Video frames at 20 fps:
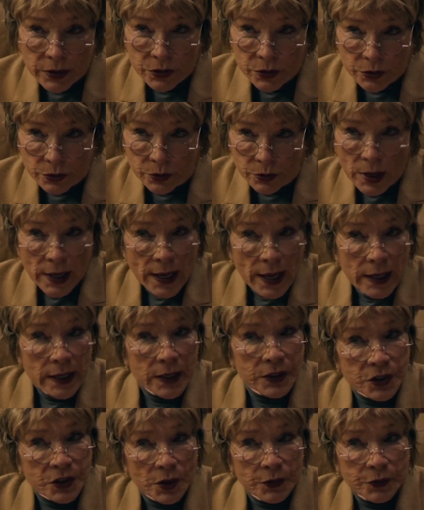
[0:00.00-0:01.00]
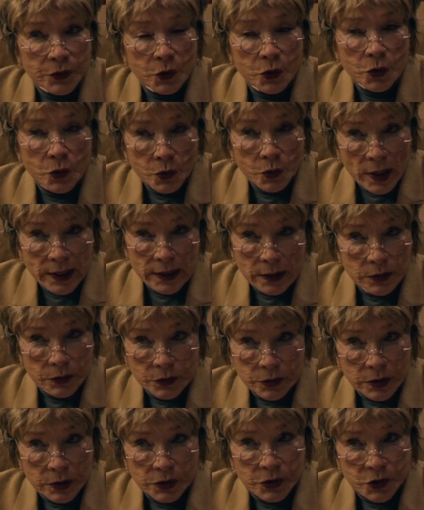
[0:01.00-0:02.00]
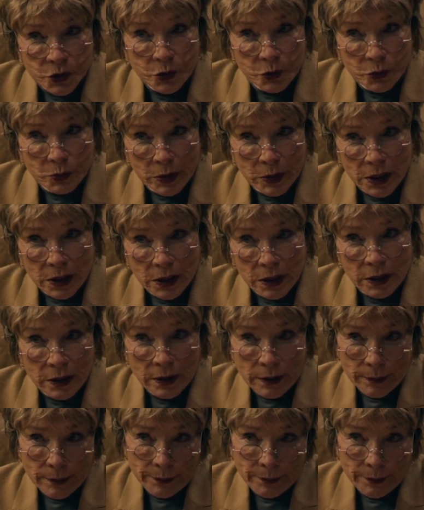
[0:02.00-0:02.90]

you is of great interest to me.